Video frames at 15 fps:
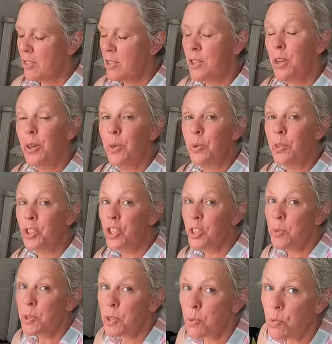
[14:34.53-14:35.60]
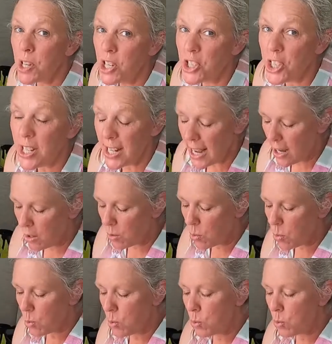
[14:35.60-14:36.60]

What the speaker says: So she was reaching out.